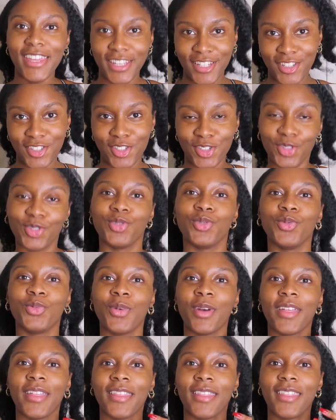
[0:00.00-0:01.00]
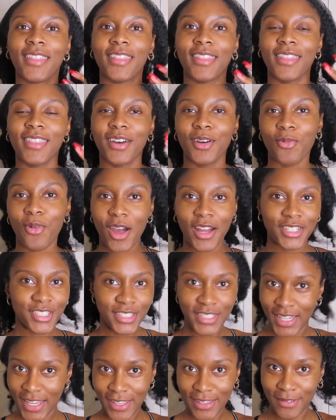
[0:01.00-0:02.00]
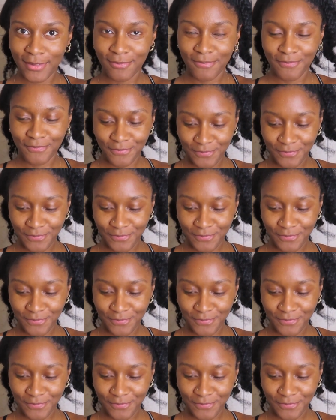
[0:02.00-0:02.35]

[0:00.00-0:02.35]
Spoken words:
into the wash day.